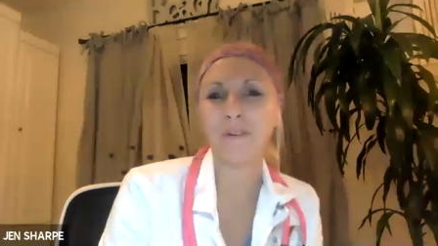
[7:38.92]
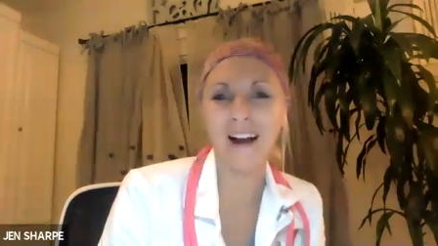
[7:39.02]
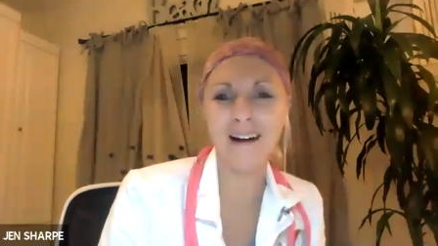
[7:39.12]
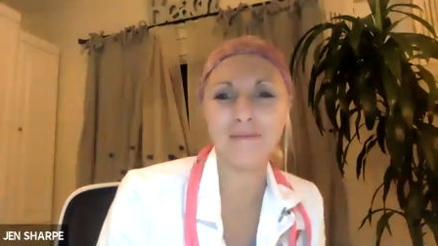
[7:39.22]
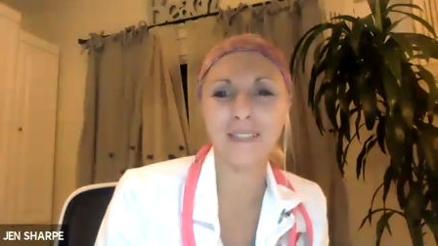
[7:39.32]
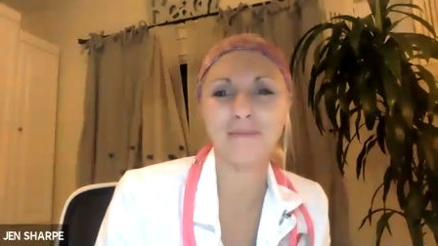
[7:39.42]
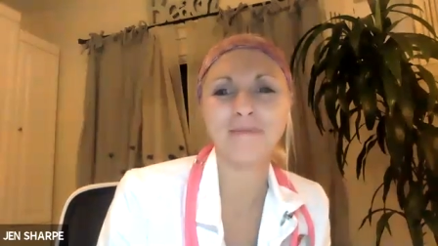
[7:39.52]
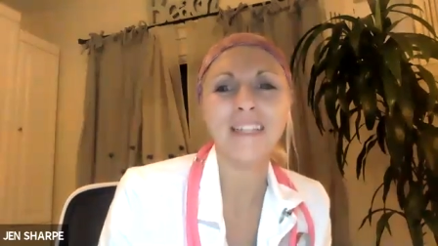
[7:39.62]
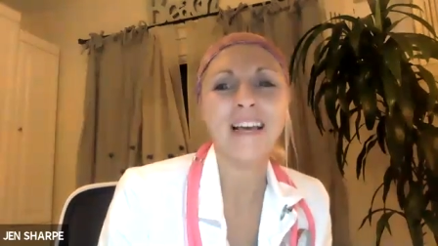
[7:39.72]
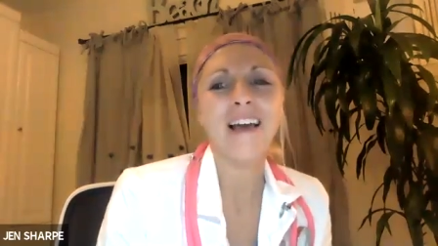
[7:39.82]
problem.
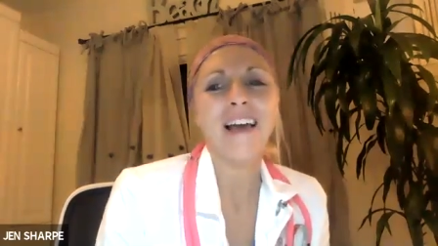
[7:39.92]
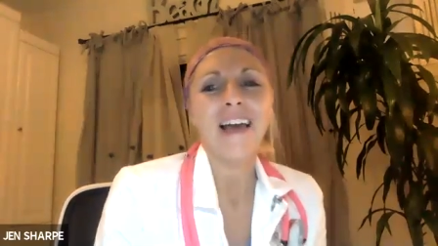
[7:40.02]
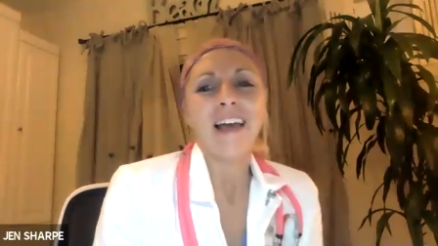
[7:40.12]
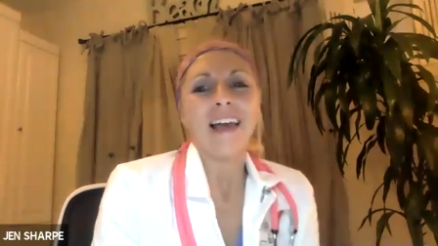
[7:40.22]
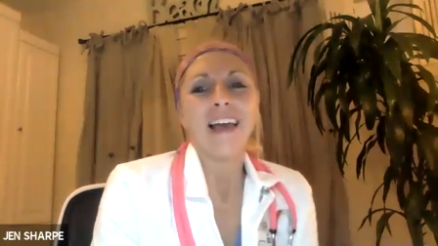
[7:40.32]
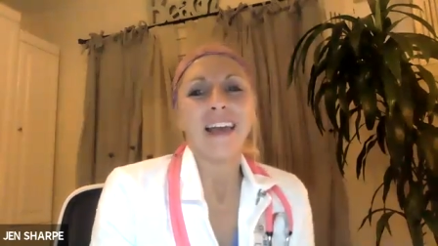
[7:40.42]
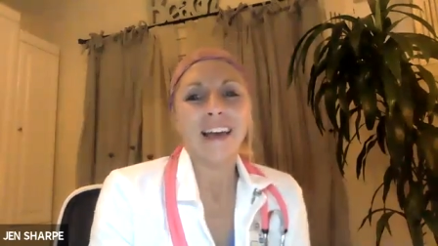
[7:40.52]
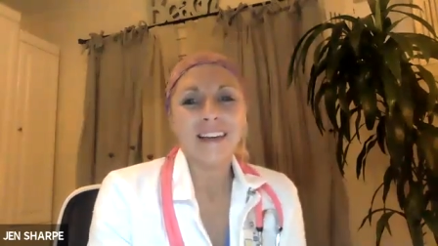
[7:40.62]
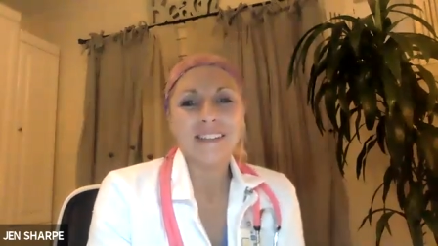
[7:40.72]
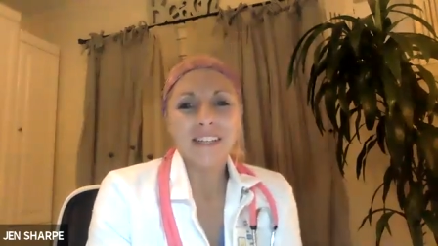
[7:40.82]

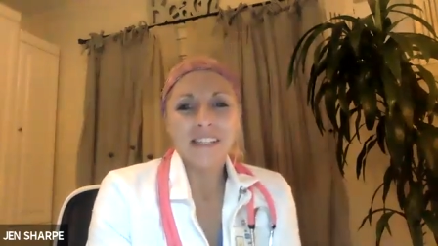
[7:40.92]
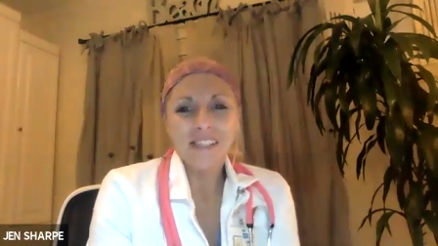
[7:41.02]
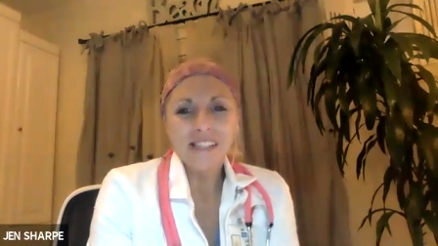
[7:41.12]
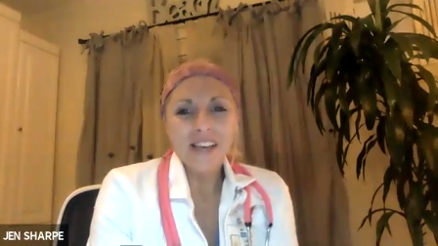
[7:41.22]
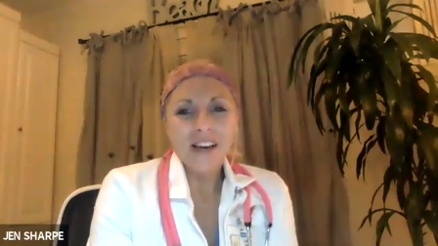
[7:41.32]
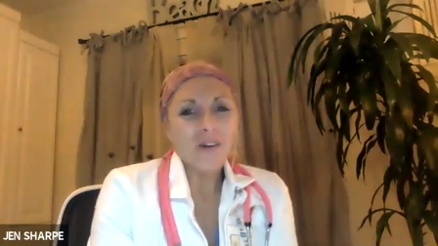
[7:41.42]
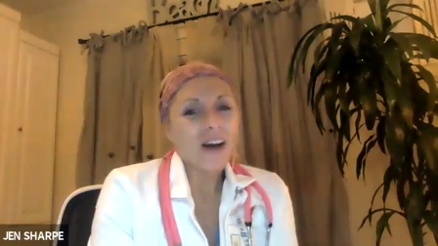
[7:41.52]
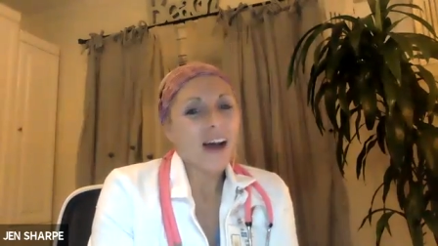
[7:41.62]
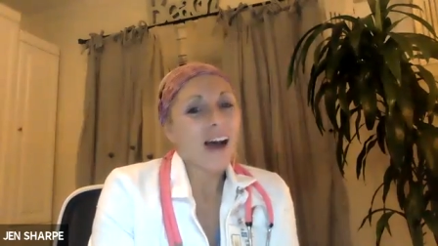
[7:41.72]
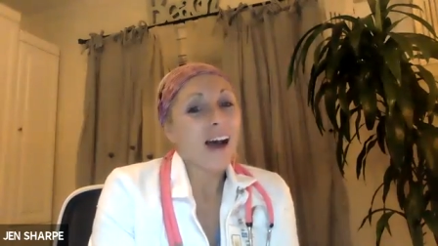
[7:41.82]
And so
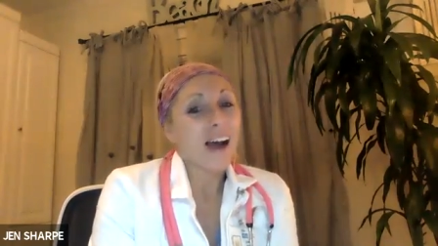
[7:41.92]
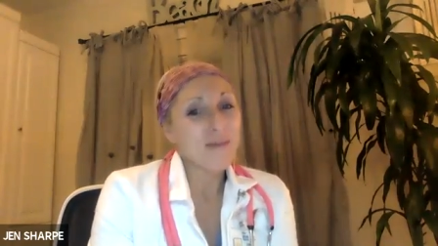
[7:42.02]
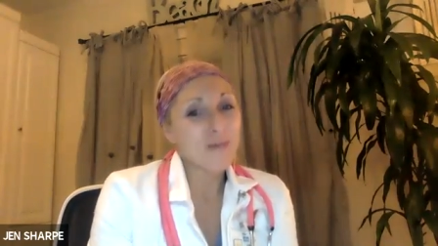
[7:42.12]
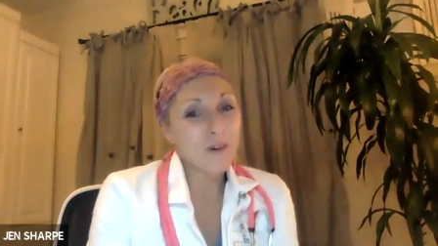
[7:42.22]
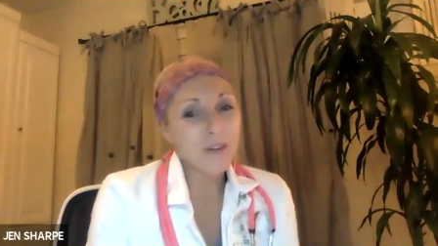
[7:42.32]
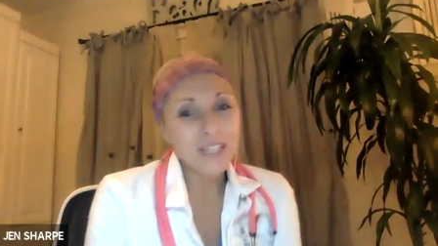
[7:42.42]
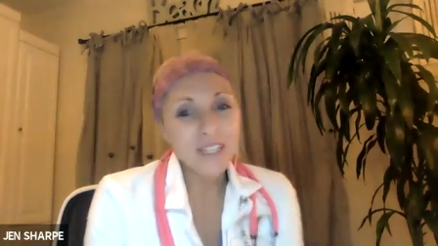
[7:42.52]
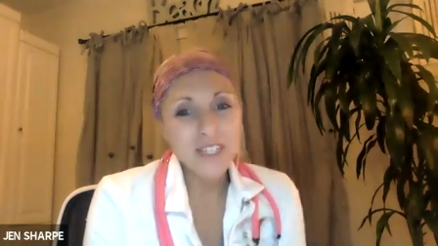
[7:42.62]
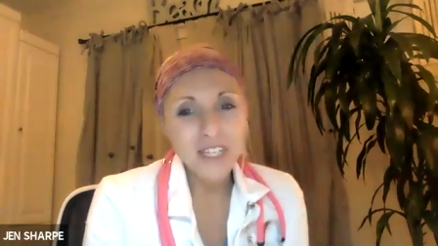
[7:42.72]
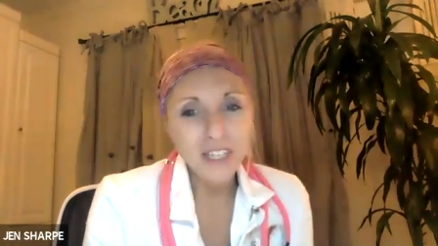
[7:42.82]
I'm going
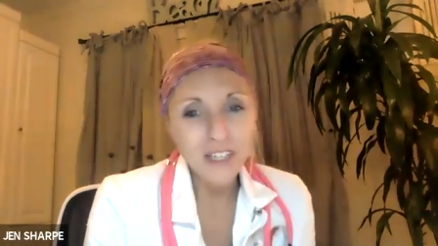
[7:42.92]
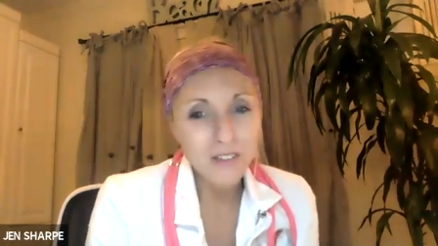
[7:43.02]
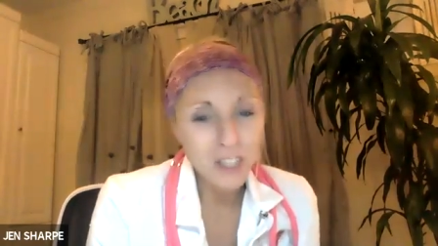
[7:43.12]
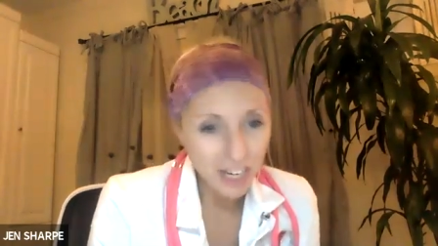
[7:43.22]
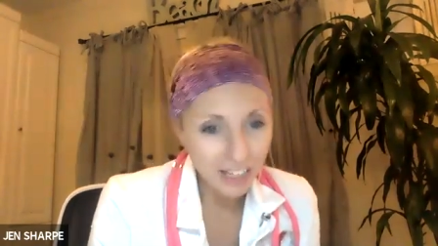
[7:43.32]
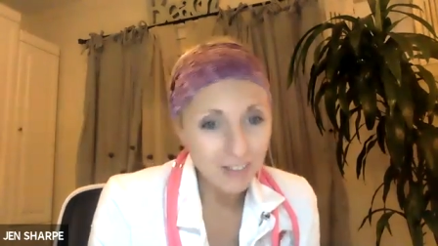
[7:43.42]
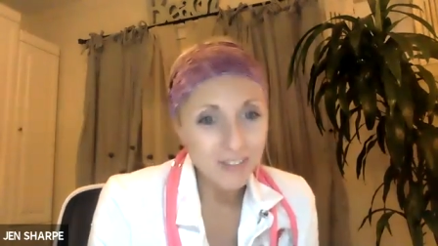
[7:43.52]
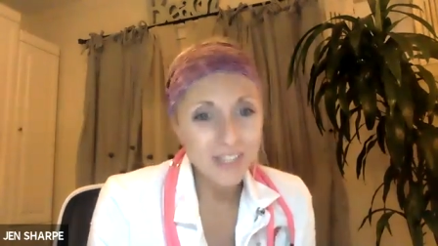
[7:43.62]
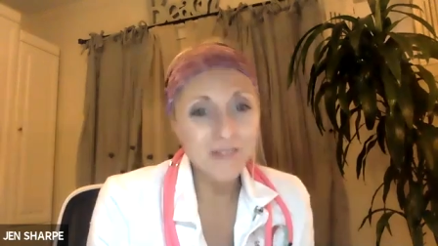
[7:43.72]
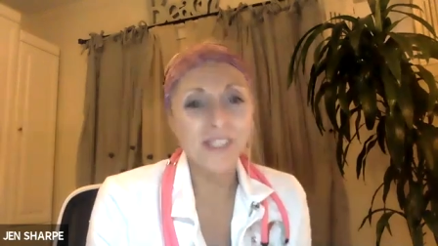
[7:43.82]
to check in
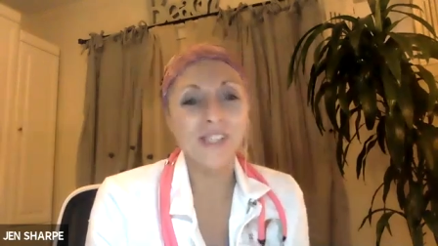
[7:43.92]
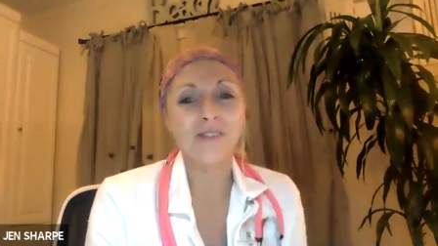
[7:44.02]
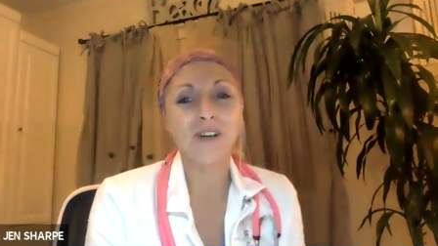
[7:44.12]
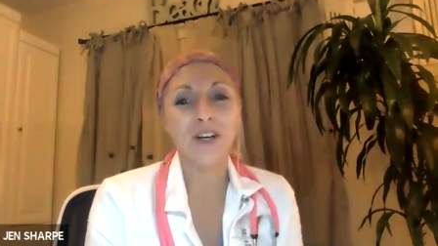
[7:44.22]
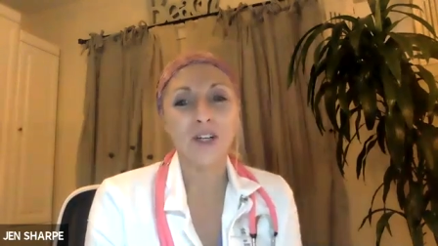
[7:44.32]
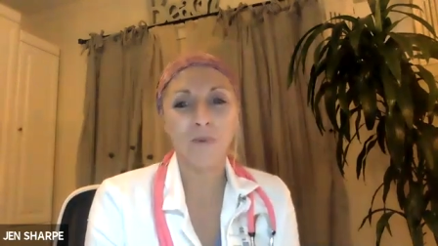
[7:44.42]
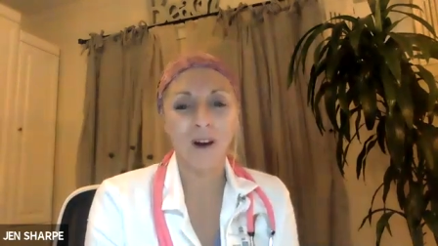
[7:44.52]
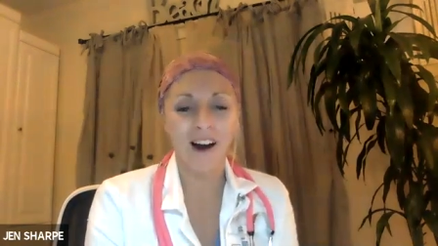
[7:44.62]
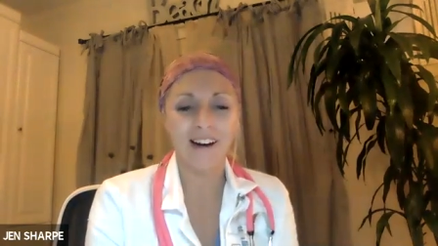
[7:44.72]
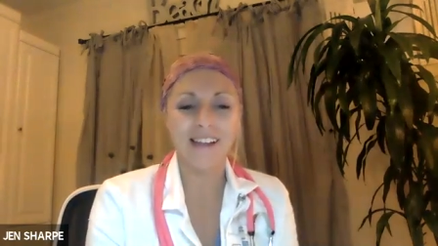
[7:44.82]
with you soon on your
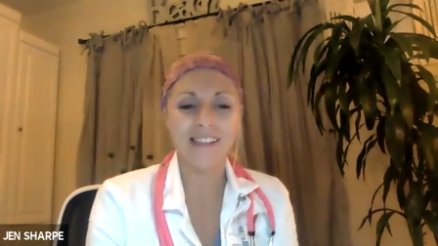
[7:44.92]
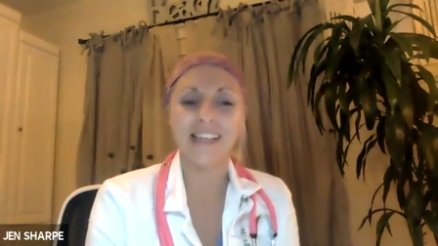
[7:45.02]
progress.